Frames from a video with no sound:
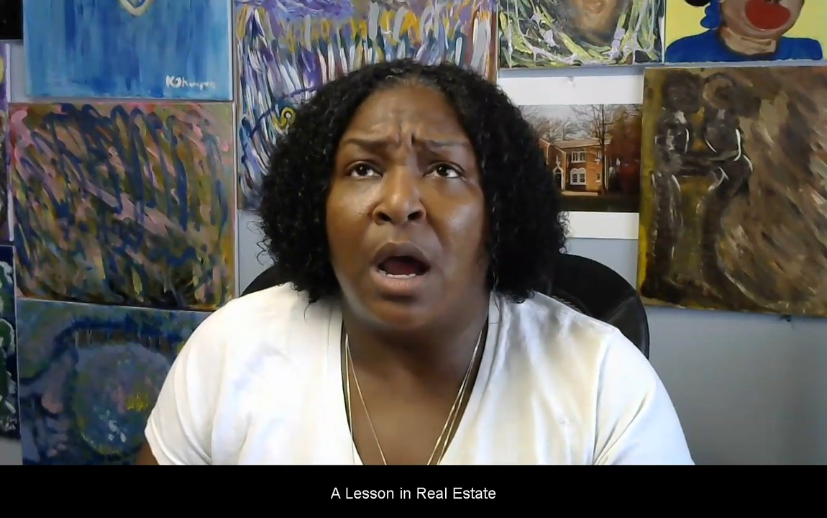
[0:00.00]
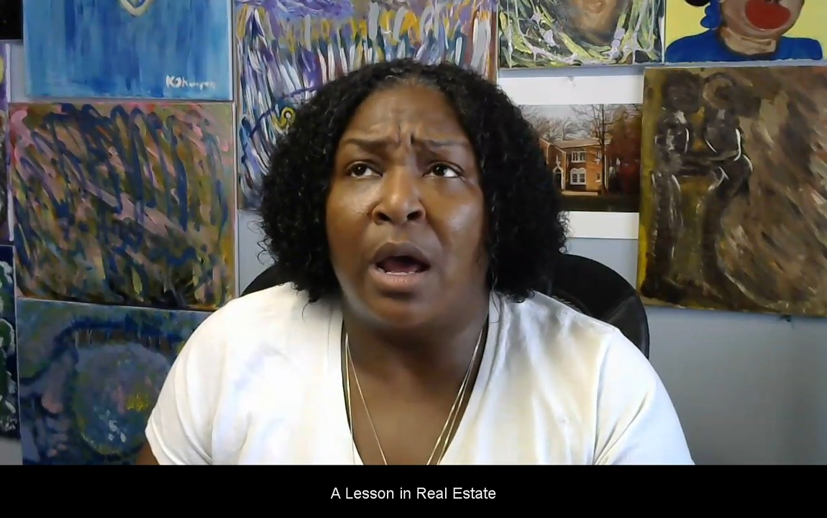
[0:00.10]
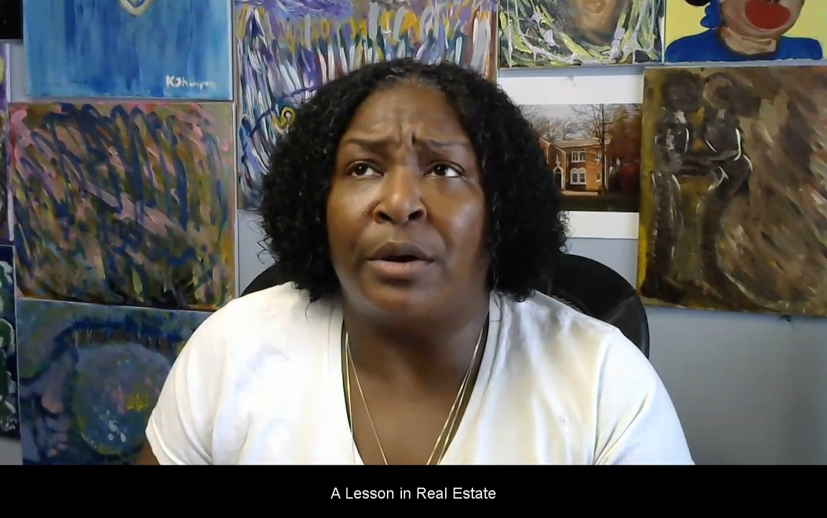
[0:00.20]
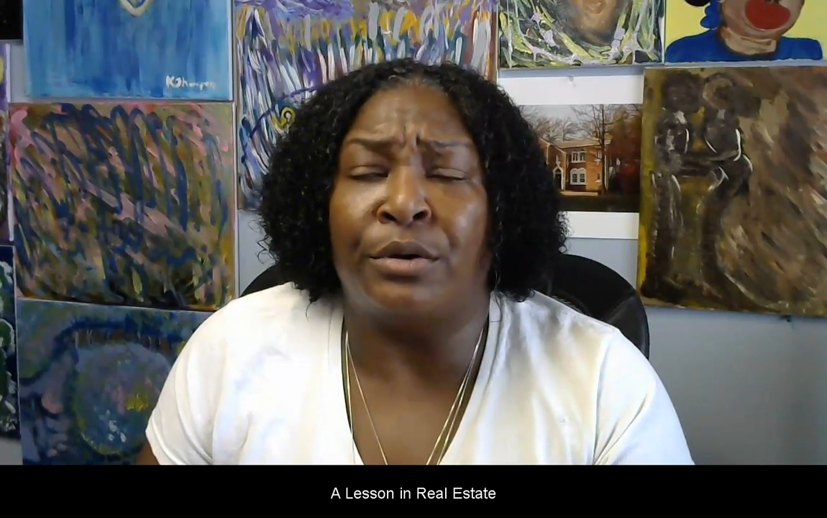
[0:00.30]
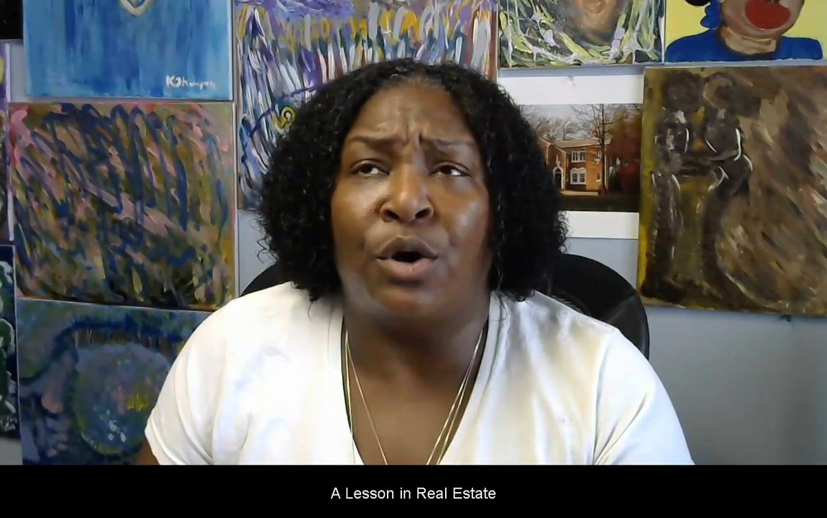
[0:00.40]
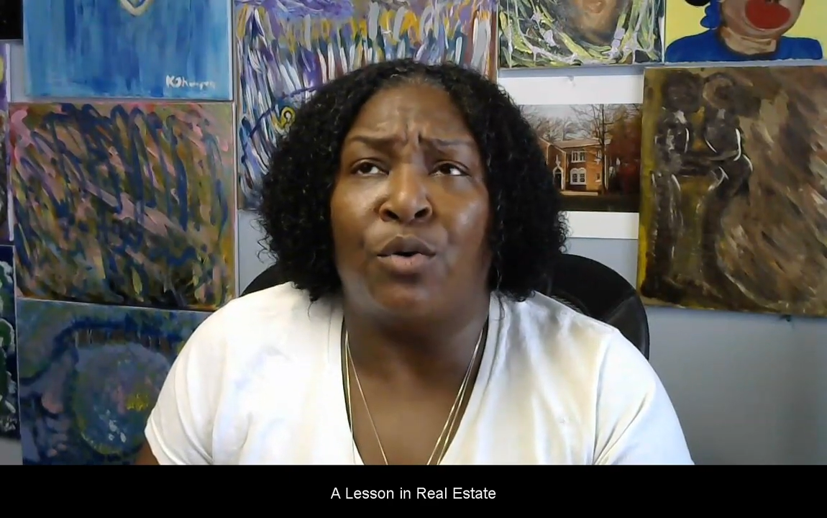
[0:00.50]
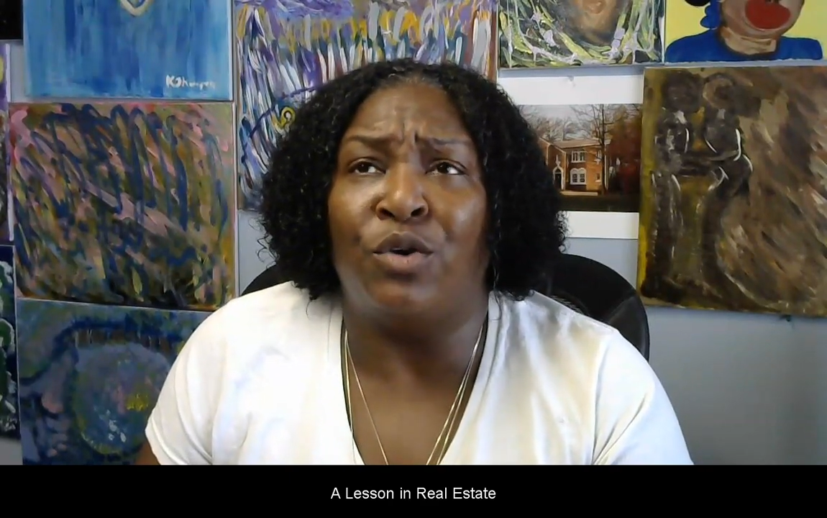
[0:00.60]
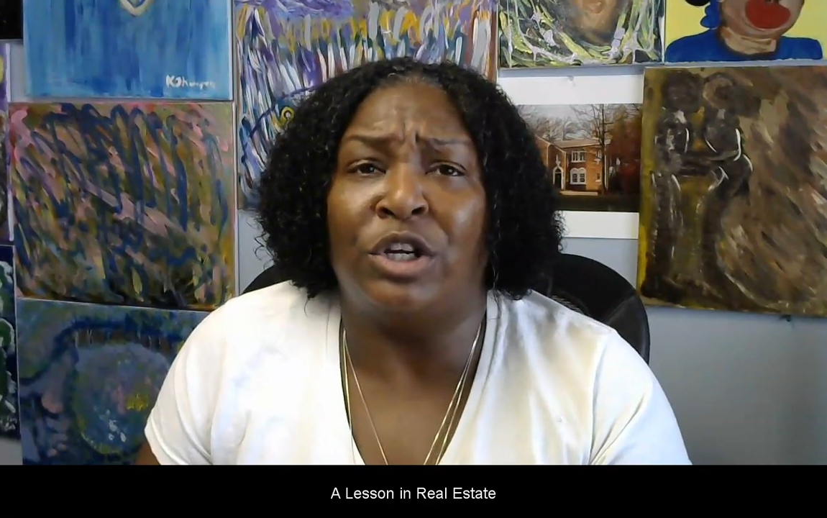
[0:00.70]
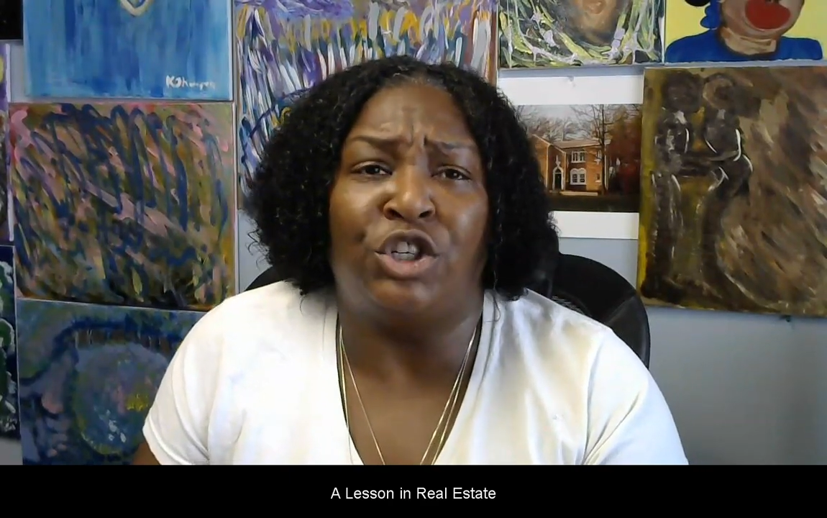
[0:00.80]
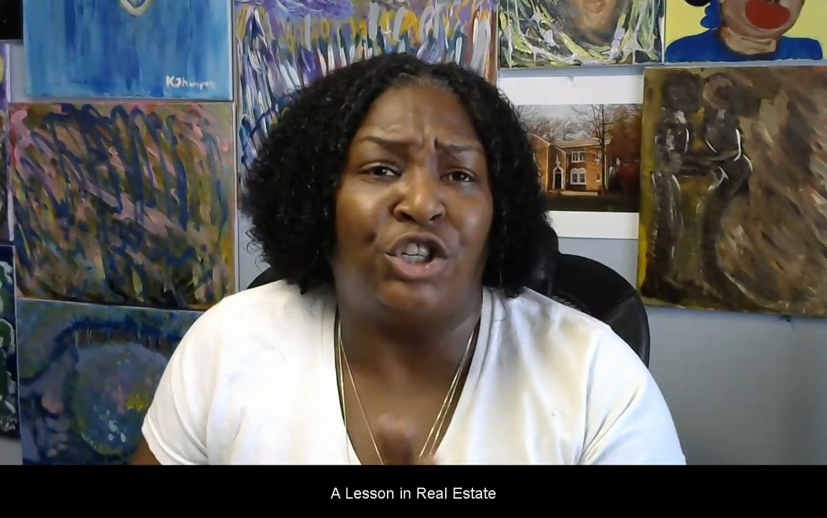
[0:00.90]
I don't know
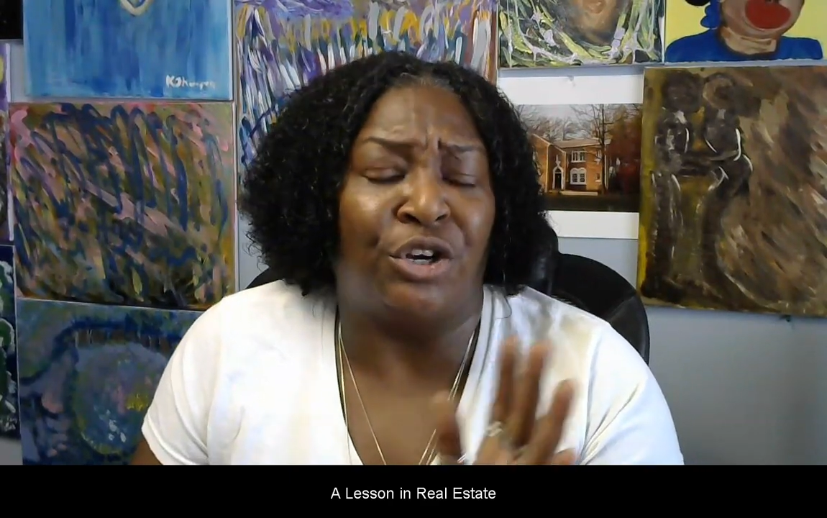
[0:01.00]
which